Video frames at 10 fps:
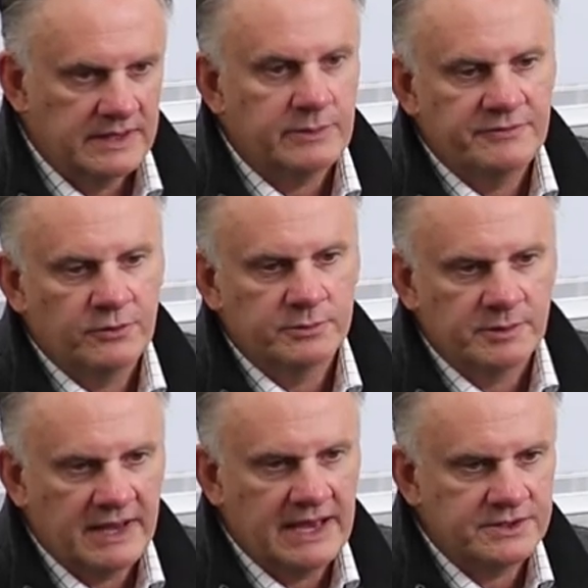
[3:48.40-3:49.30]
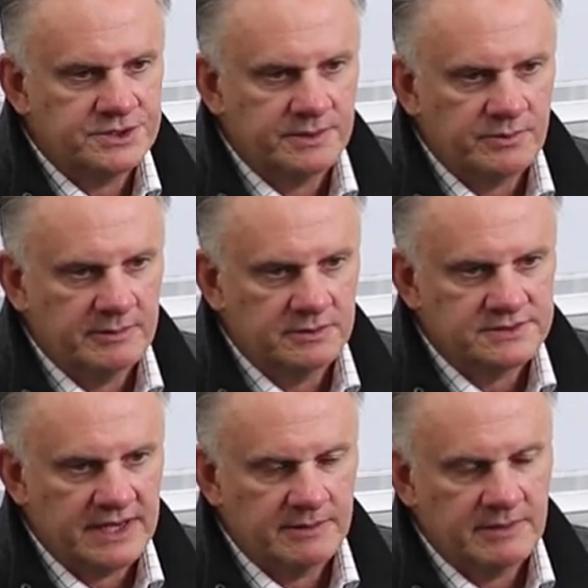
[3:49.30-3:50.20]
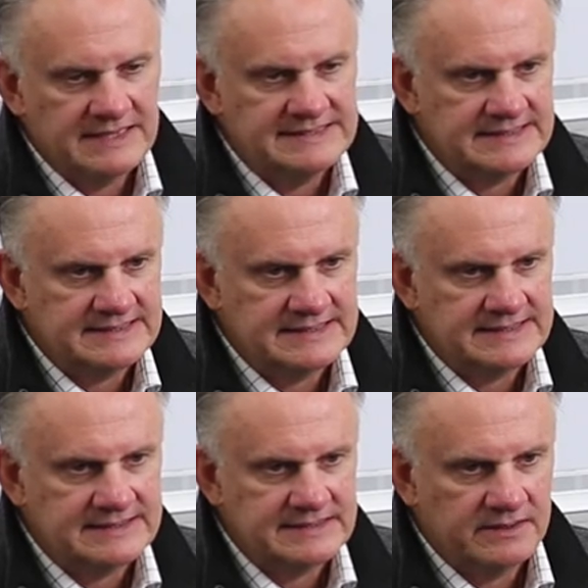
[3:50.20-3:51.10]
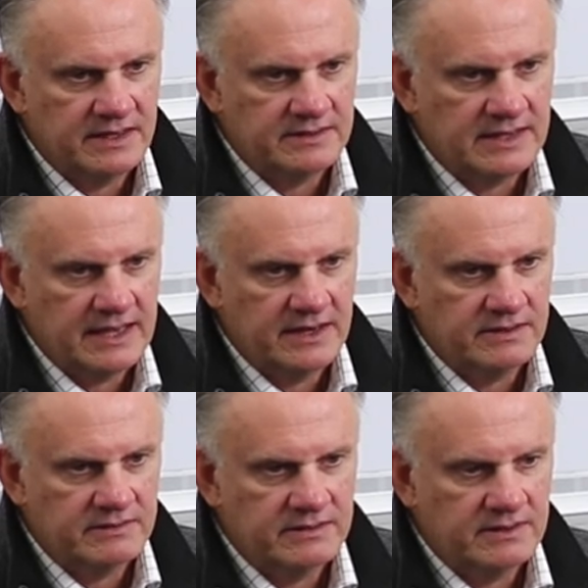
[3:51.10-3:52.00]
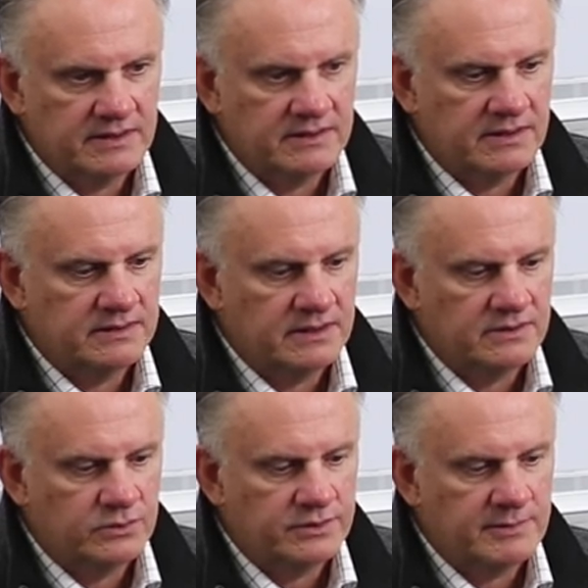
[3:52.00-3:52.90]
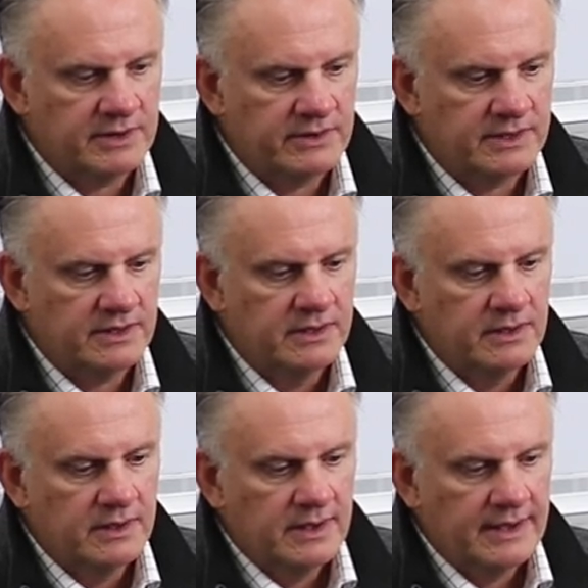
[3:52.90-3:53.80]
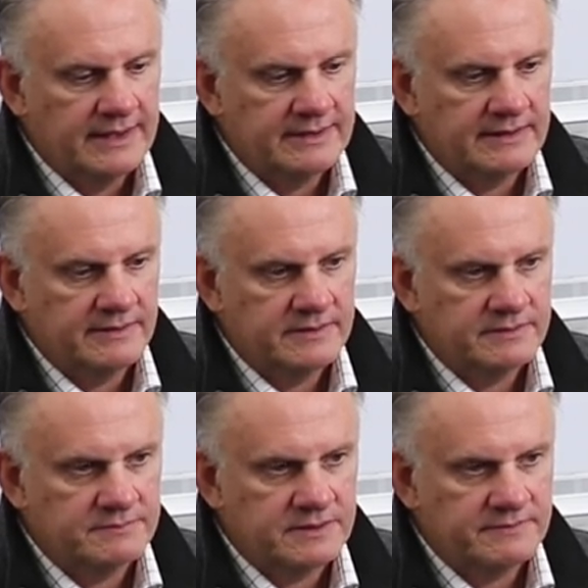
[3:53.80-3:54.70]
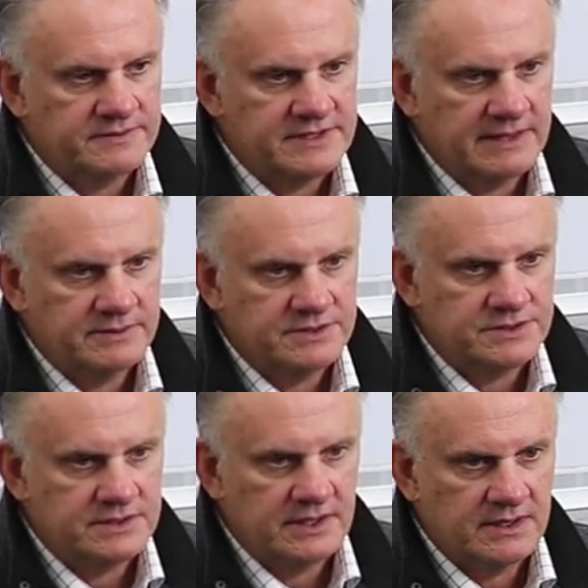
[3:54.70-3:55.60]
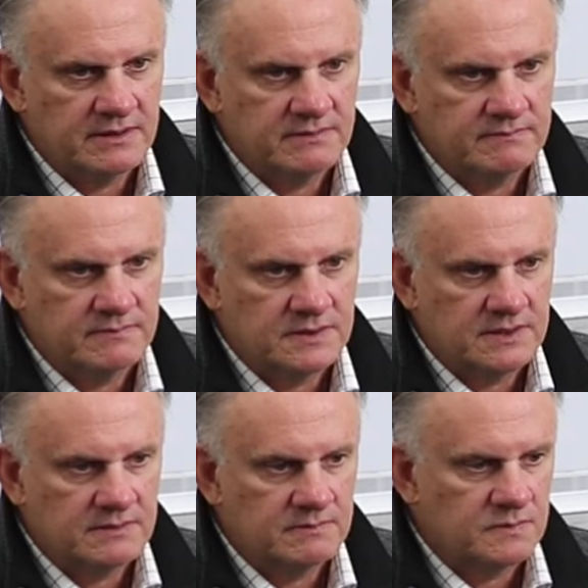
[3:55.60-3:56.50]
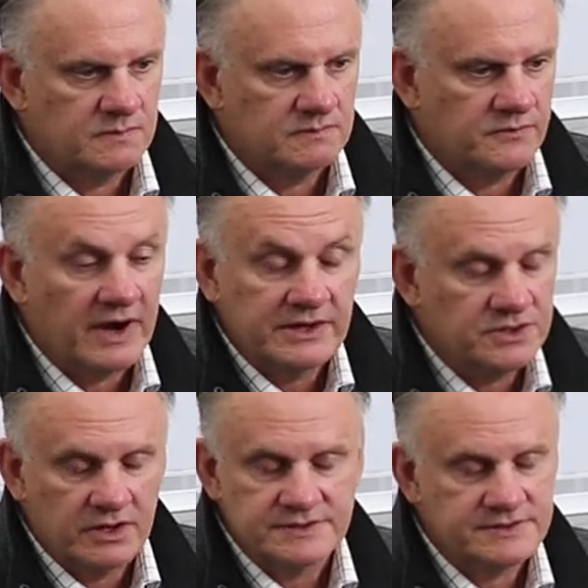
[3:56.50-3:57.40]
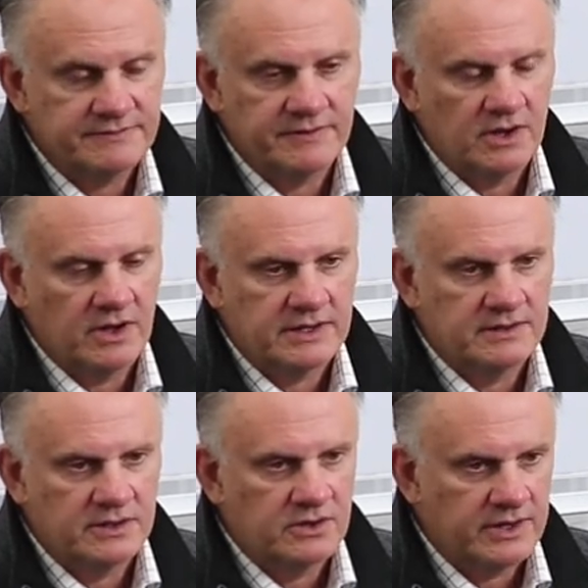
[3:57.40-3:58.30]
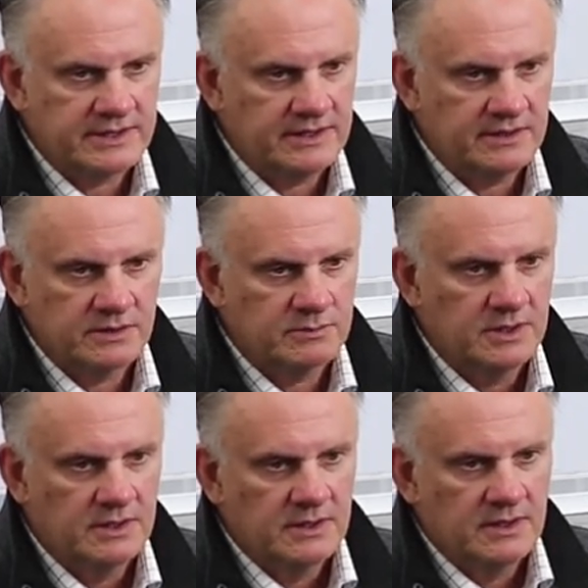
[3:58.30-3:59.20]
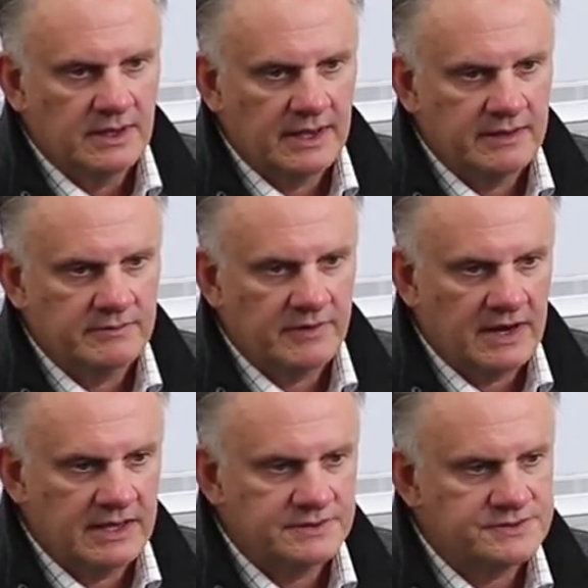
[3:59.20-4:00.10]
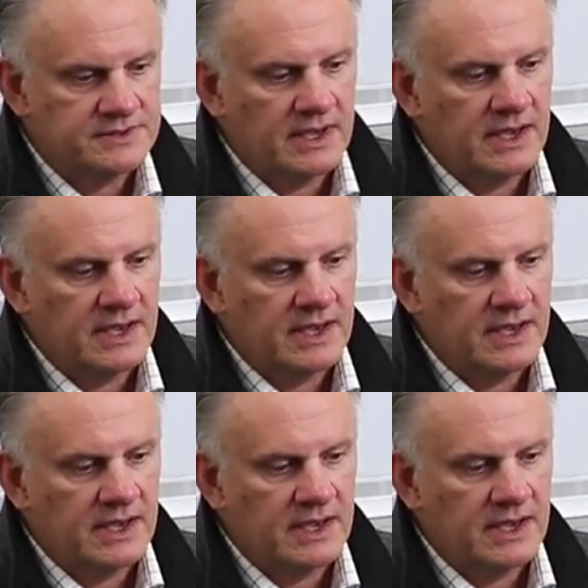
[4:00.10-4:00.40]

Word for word: Yeah, we formed a partnership. Rebel's had amazing success in, in Canada and, and, and North America, and they, they, they've established uh, um, franchises, if you like, in the United Kingdom and France,